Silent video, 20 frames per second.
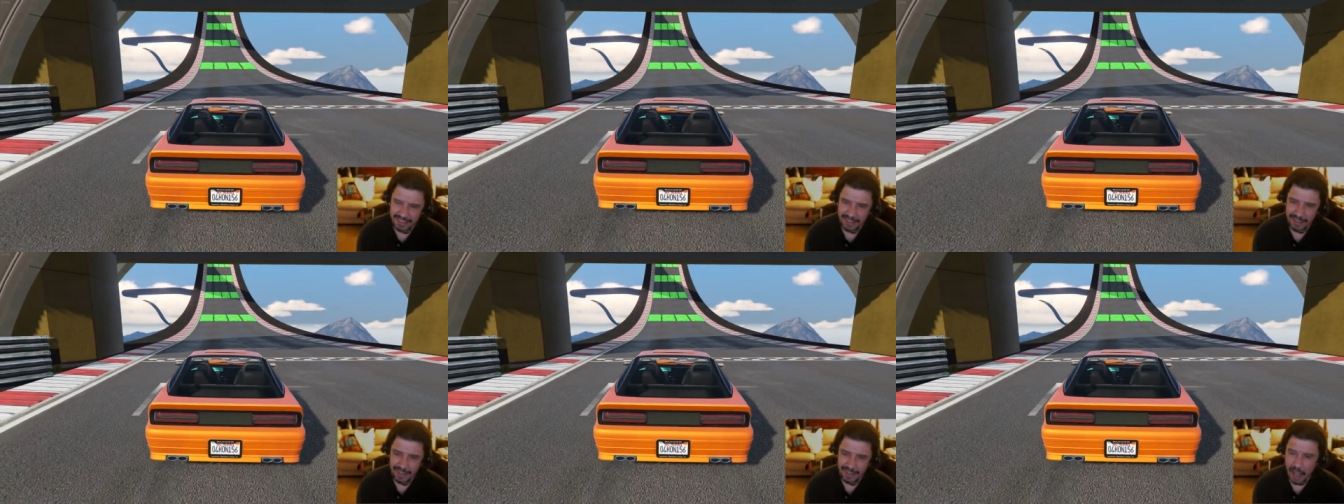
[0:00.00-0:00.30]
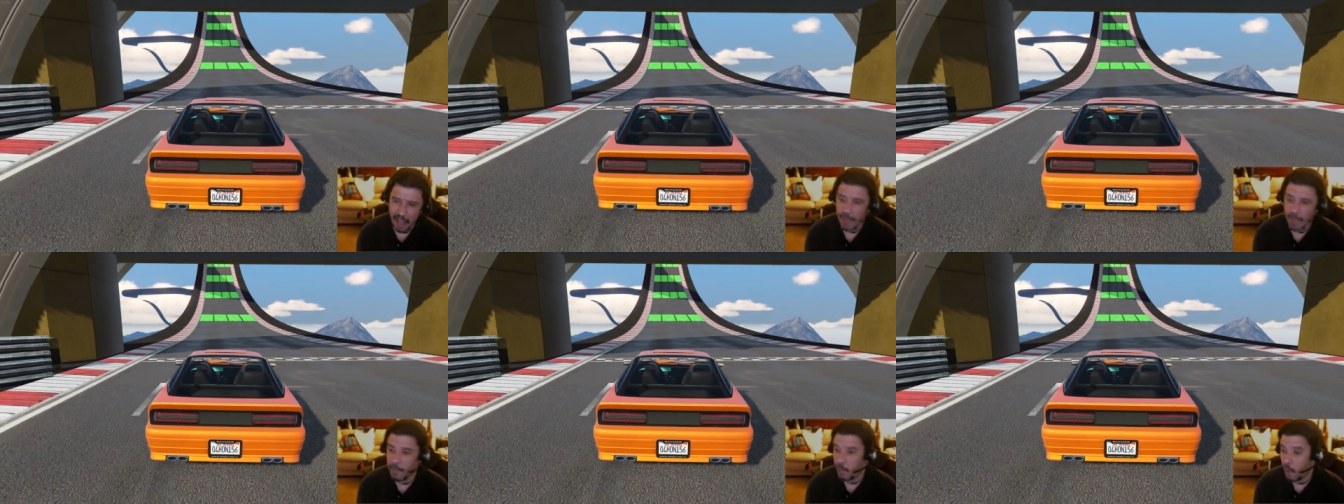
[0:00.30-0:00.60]
I'm
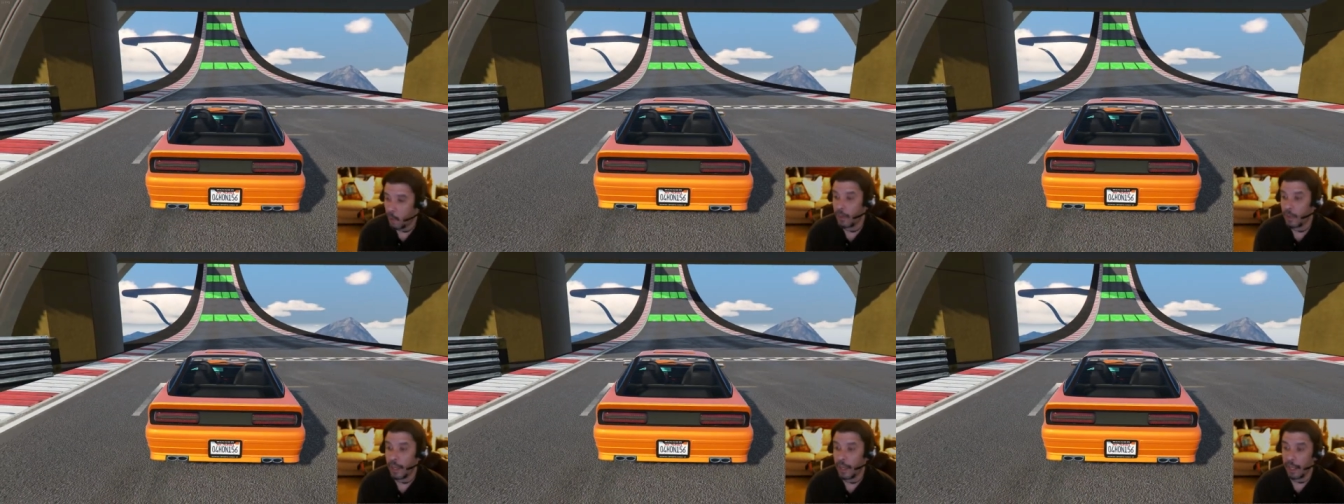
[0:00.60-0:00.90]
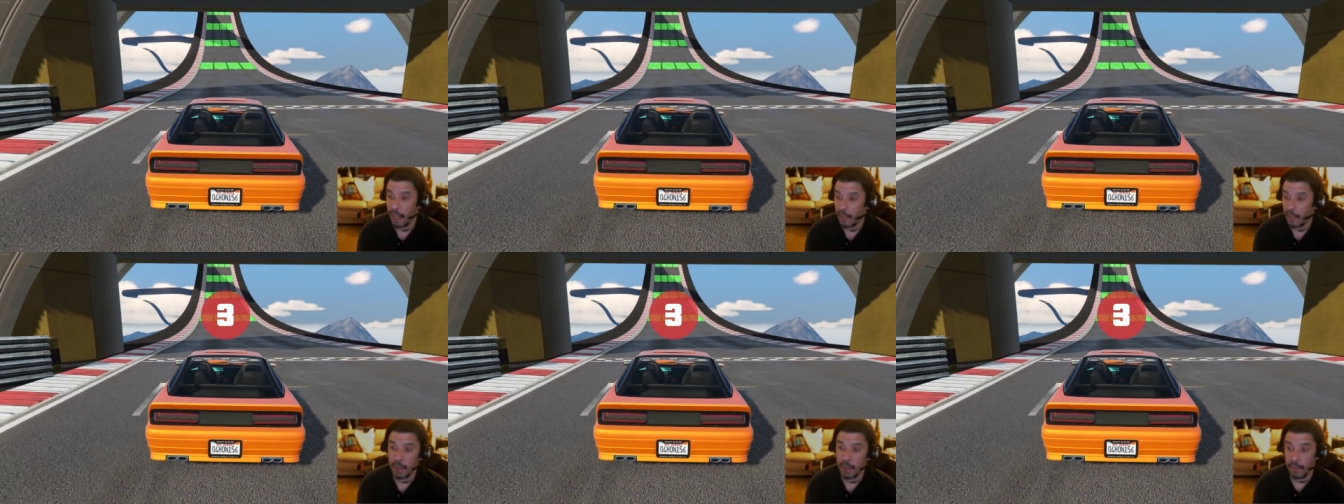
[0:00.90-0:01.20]
quoting uh,
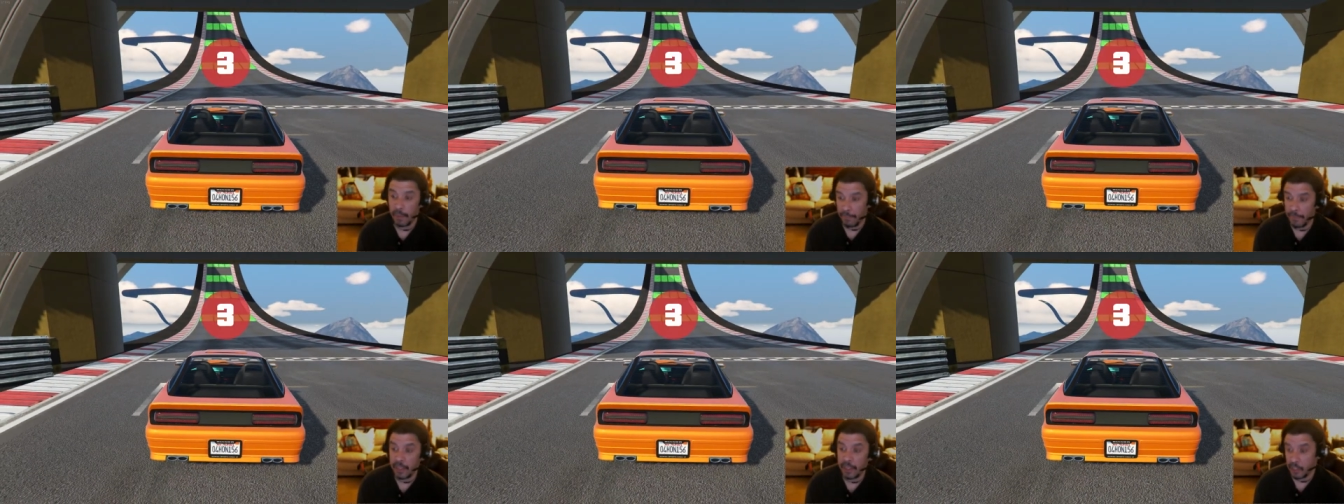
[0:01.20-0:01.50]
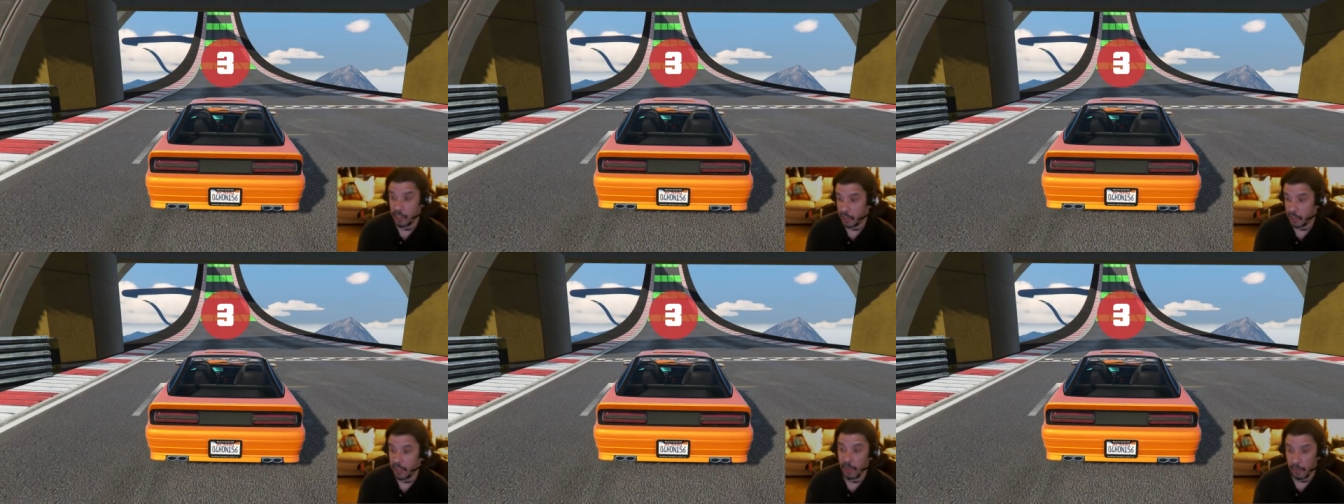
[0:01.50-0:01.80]
Pulp Fiction
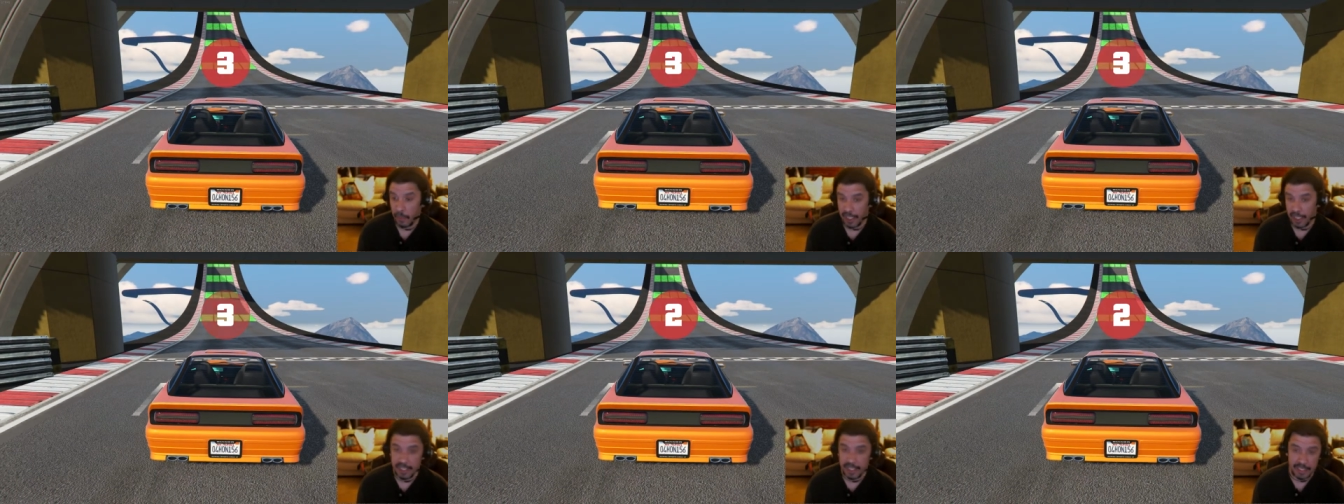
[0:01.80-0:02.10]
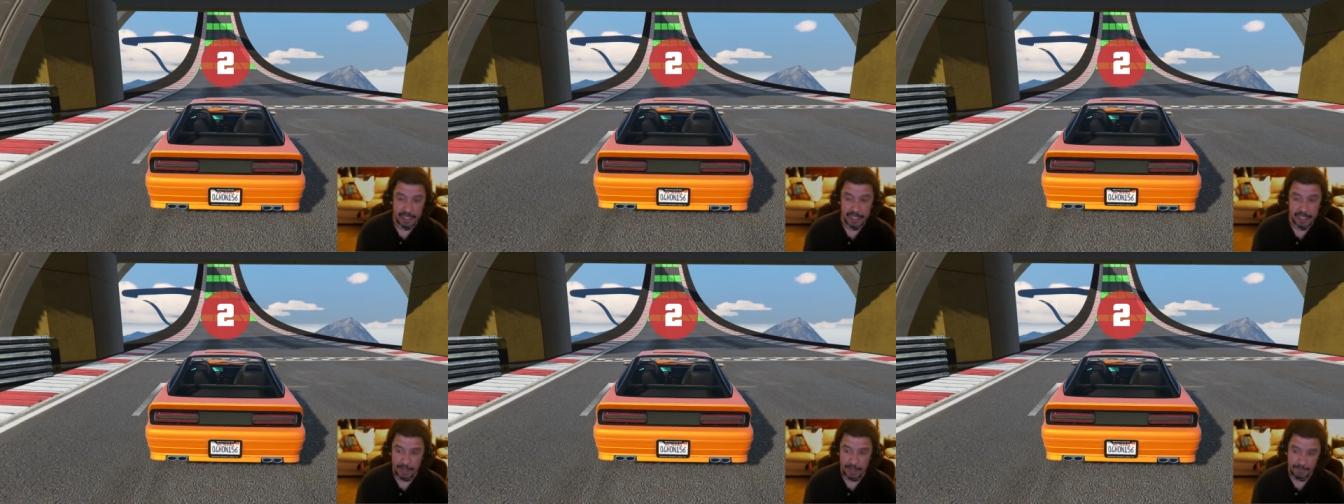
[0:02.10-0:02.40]
there when I say
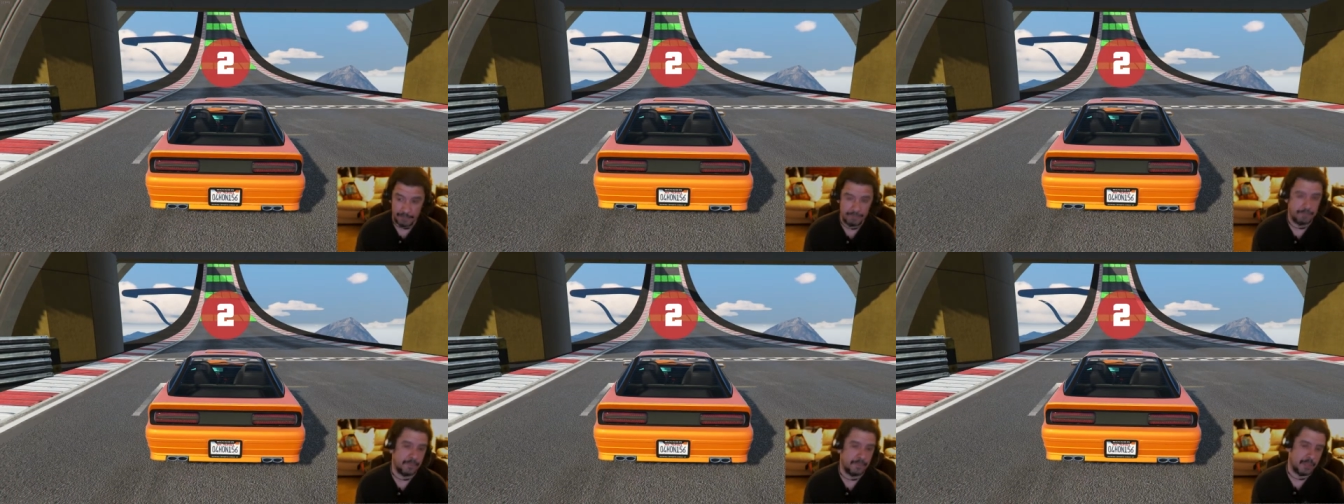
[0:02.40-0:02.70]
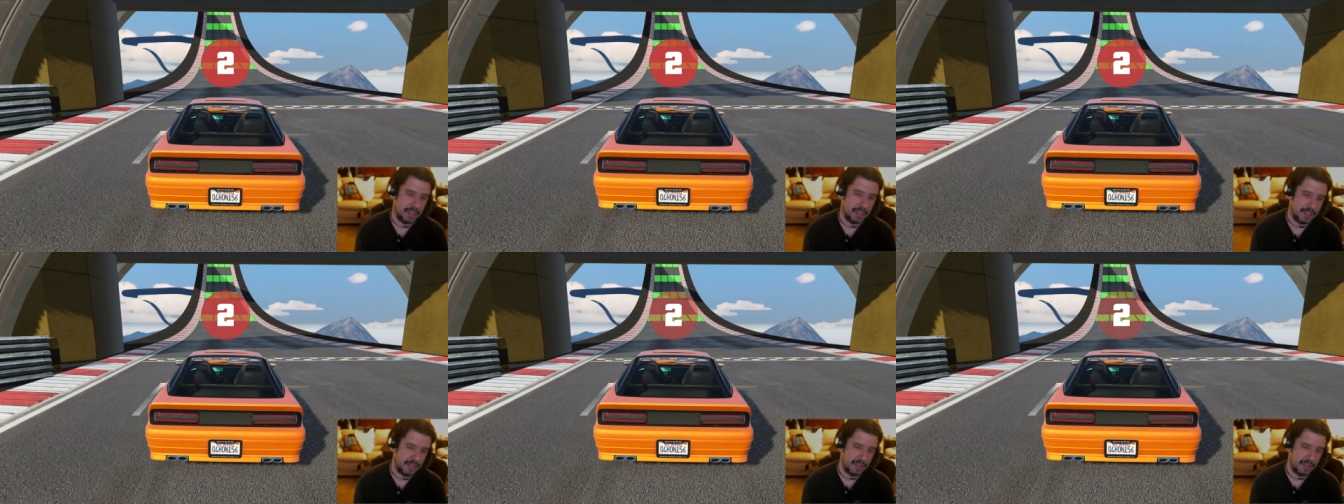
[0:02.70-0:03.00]
that. Two,
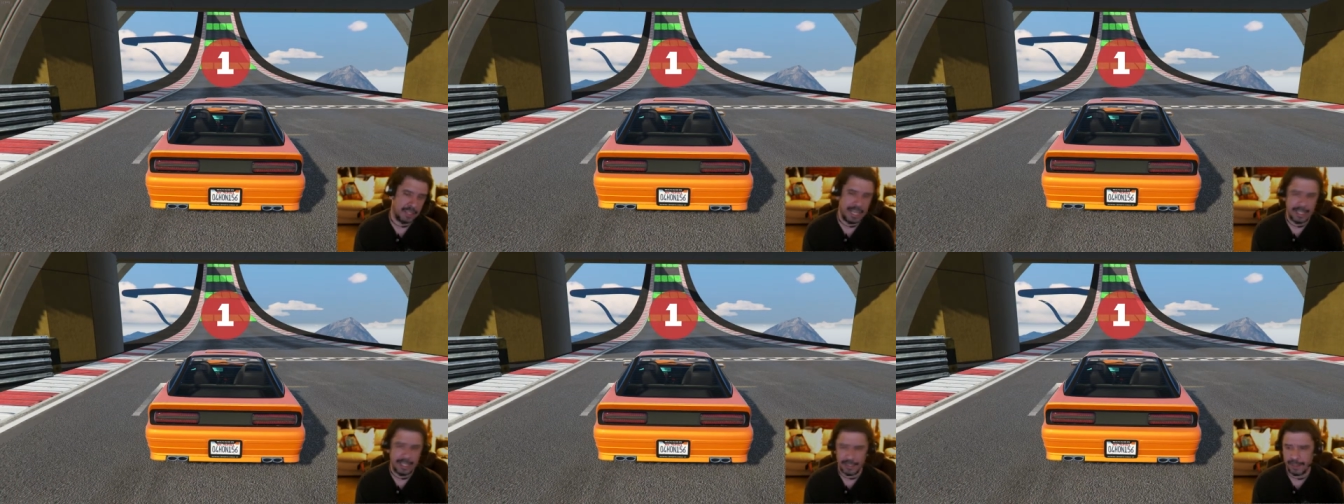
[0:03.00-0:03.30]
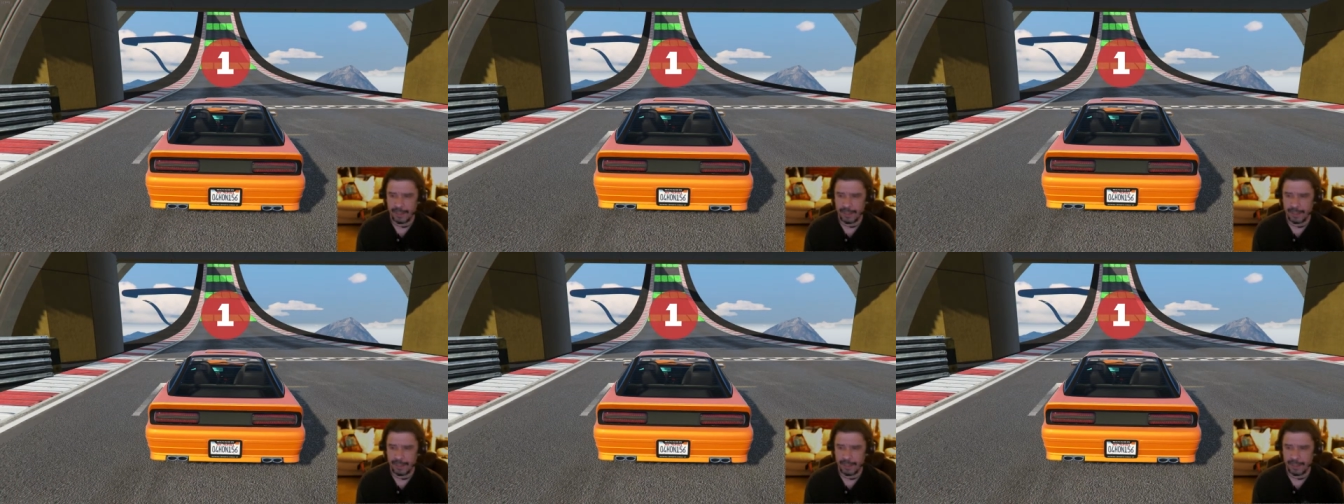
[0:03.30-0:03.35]
it's an